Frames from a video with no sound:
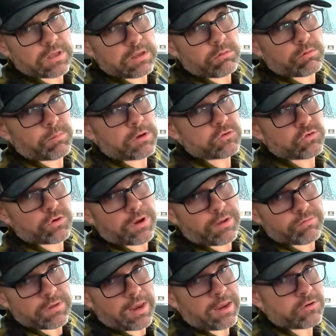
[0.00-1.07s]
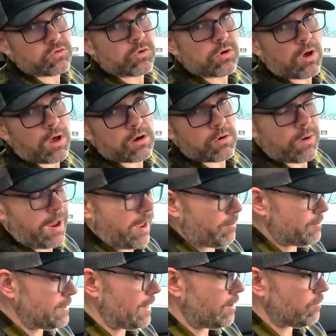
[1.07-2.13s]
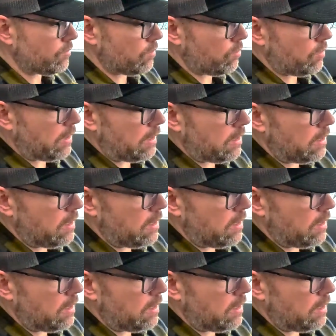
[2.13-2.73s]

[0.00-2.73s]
thing, you want to make sure you have the Android Auto app downloaded.